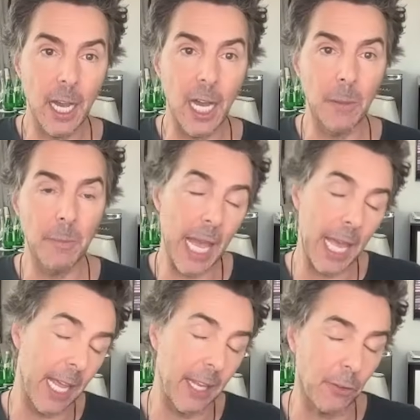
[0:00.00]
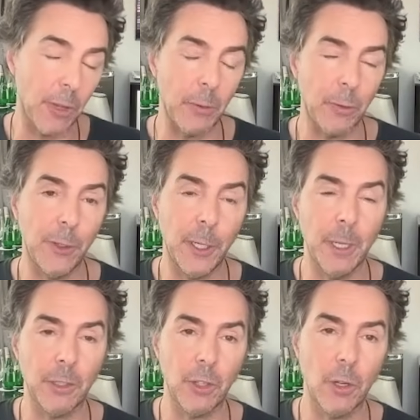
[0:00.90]
Um, and and so that was very
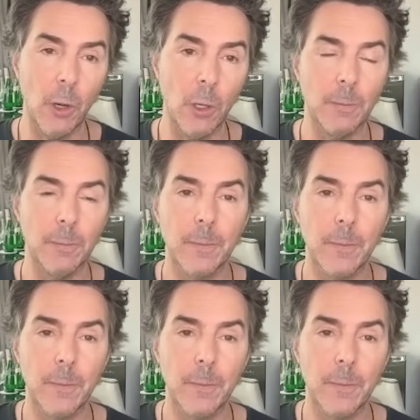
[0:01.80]
much the goal.